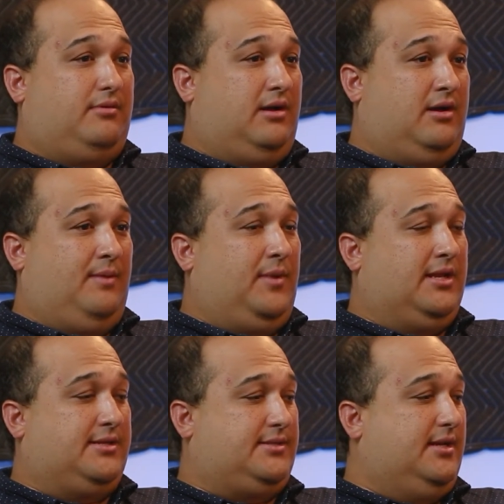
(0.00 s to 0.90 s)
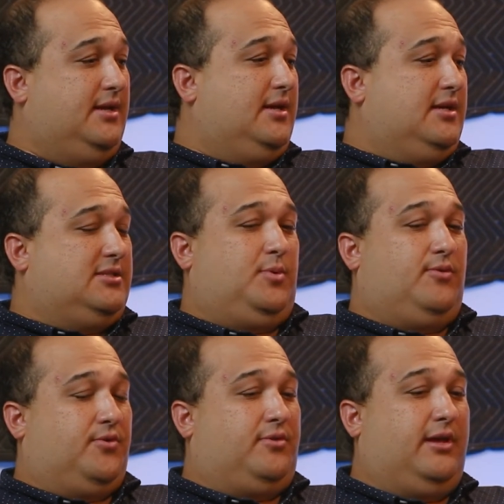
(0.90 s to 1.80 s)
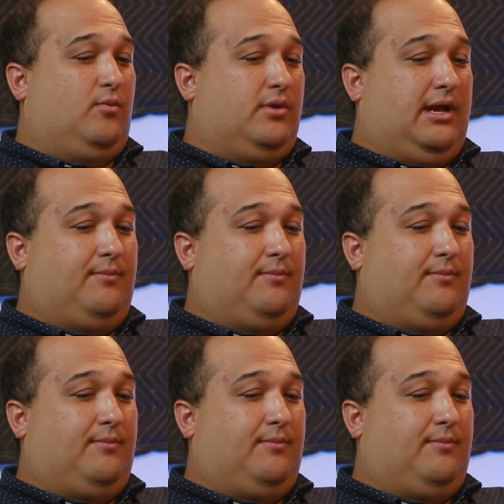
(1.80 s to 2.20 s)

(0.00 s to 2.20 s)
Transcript: Uh, I mean, it's it's a beautiful thing, really.